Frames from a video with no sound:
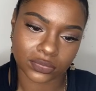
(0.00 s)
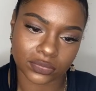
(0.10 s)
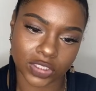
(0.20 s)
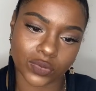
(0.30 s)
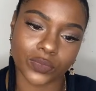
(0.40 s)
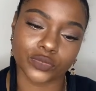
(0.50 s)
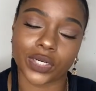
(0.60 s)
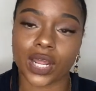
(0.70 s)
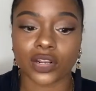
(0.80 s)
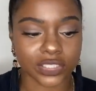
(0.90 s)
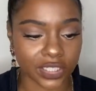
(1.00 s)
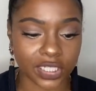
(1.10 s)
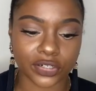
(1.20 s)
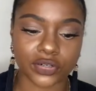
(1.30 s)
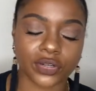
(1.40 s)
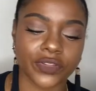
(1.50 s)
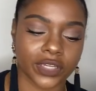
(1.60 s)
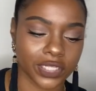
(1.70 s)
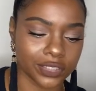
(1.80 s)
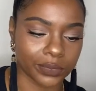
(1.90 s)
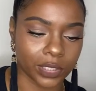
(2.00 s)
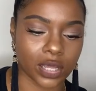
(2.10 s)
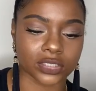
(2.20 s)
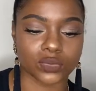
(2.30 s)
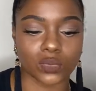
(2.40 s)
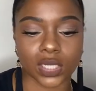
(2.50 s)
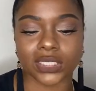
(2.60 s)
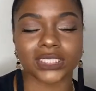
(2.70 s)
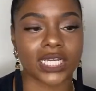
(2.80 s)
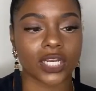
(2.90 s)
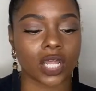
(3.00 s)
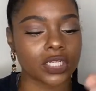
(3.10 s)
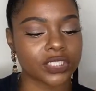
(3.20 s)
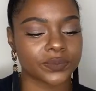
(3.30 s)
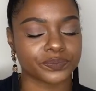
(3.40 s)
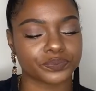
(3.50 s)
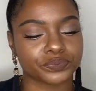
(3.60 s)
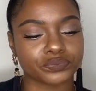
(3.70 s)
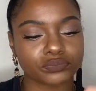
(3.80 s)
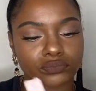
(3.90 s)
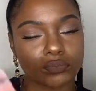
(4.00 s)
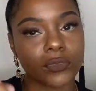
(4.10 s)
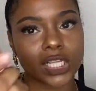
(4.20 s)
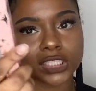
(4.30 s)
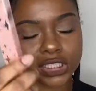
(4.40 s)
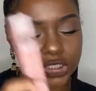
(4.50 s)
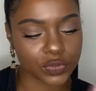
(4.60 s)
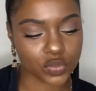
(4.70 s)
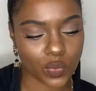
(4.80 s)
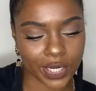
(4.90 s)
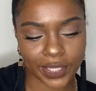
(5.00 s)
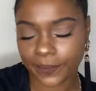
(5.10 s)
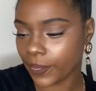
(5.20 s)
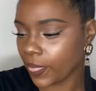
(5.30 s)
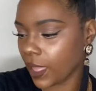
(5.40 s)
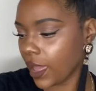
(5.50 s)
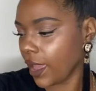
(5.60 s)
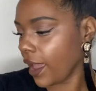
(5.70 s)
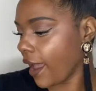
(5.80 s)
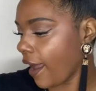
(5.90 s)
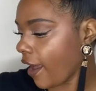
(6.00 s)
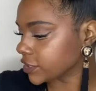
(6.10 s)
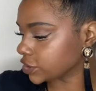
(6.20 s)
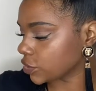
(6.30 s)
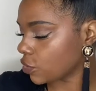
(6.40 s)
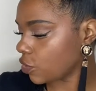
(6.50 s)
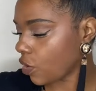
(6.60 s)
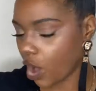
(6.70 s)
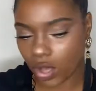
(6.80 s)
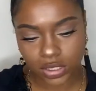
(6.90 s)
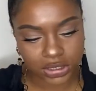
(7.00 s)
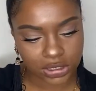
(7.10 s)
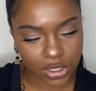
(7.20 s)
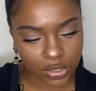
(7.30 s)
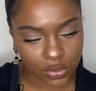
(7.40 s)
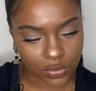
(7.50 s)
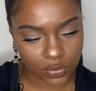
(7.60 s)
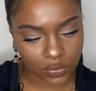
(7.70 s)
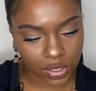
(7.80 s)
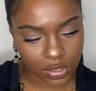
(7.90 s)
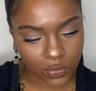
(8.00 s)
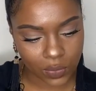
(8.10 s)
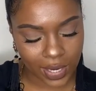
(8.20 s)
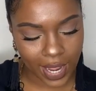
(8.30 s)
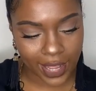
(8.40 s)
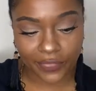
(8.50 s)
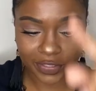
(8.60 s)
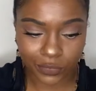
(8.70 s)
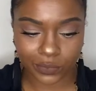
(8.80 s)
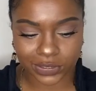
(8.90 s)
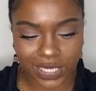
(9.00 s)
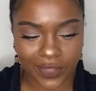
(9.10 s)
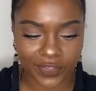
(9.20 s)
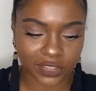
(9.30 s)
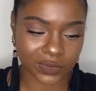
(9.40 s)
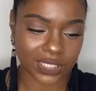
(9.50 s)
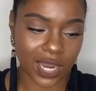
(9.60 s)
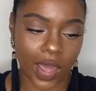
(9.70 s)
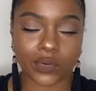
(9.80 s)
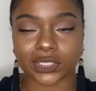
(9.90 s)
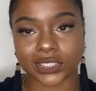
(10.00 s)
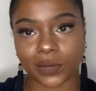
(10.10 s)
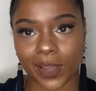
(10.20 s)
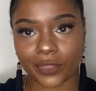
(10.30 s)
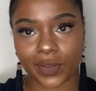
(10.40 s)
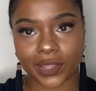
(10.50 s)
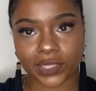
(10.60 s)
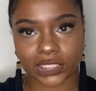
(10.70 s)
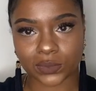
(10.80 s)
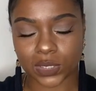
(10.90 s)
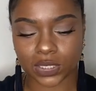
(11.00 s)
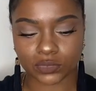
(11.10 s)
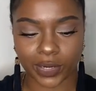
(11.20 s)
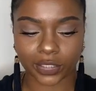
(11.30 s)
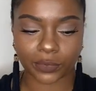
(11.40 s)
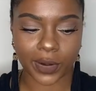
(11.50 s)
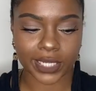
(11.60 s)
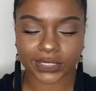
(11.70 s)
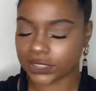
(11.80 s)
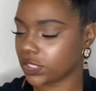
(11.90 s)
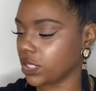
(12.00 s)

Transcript: This one was $20. And the clear lip gloss was $10. So this was $20. So also what I got, this was not on sale, by the way. This was regular price.